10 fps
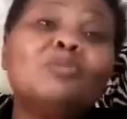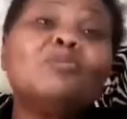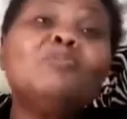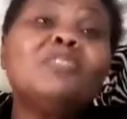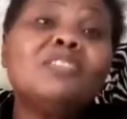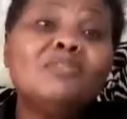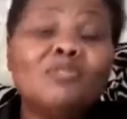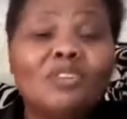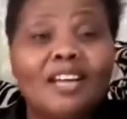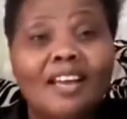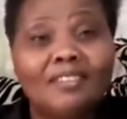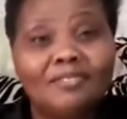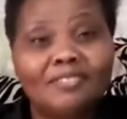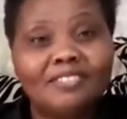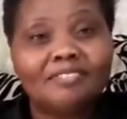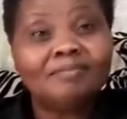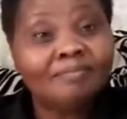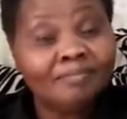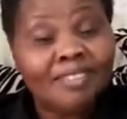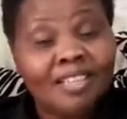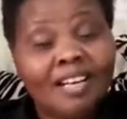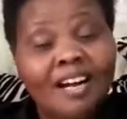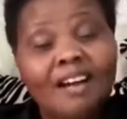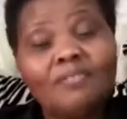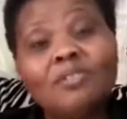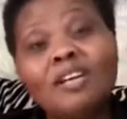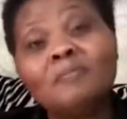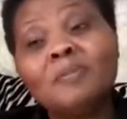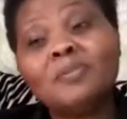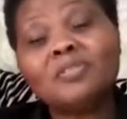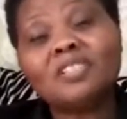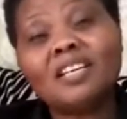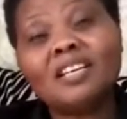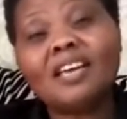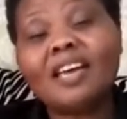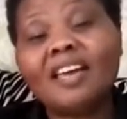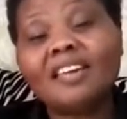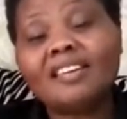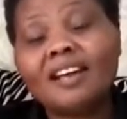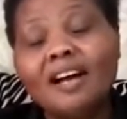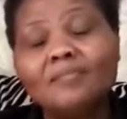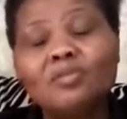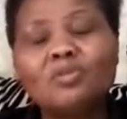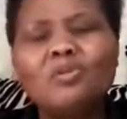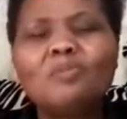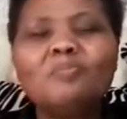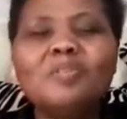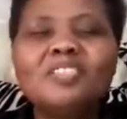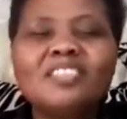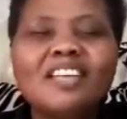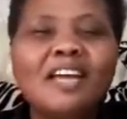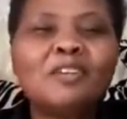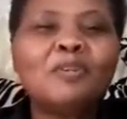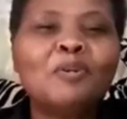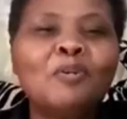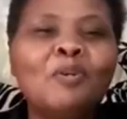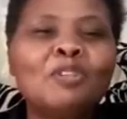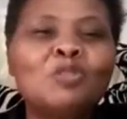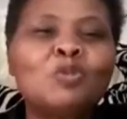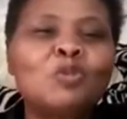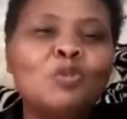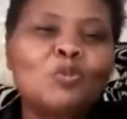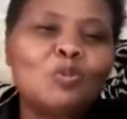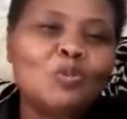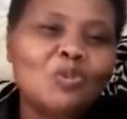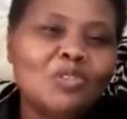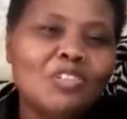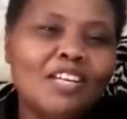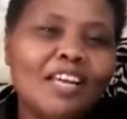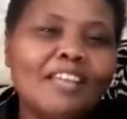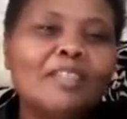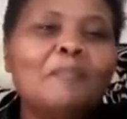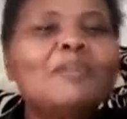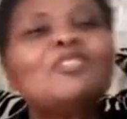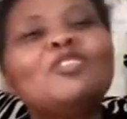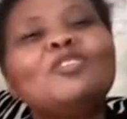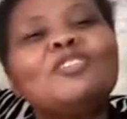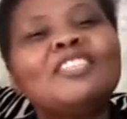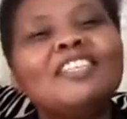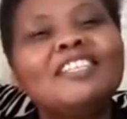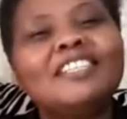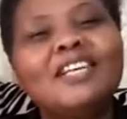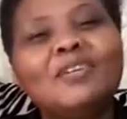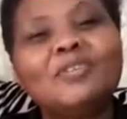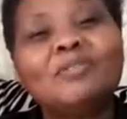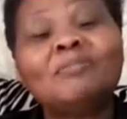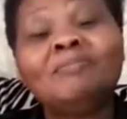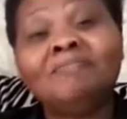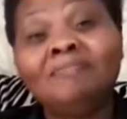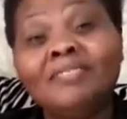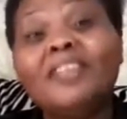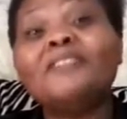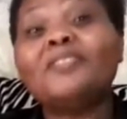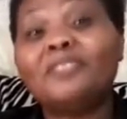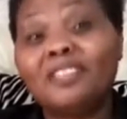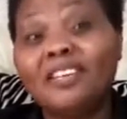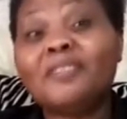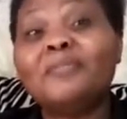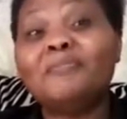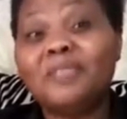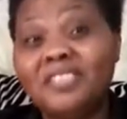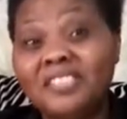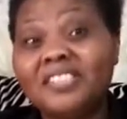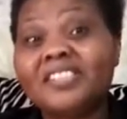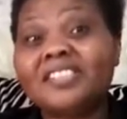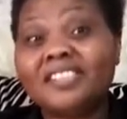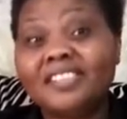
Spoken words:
too busy for life. Have you heard people saying, hey, I'm so busy, I don't know what to do. And the person you're telling tells you, if you think you're busy,